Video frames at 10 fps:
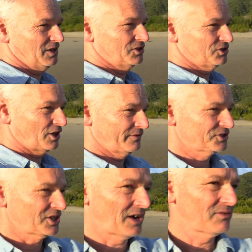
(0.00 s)
shot of the
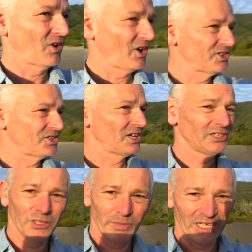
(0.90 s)
sun rising, a
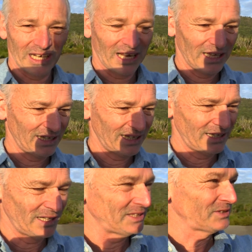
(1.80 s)
little bit of
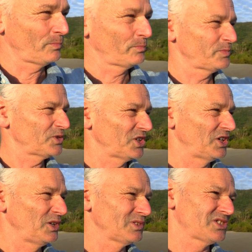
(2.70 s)
colour,
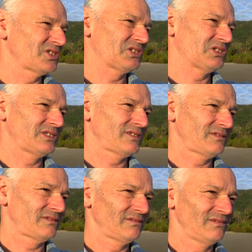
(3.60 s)
scenes,
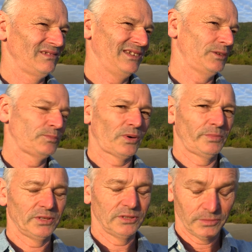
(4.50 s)
yeah,
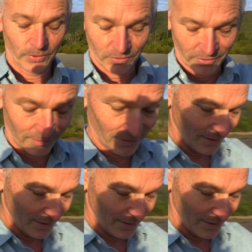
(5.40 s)
probably a little boring.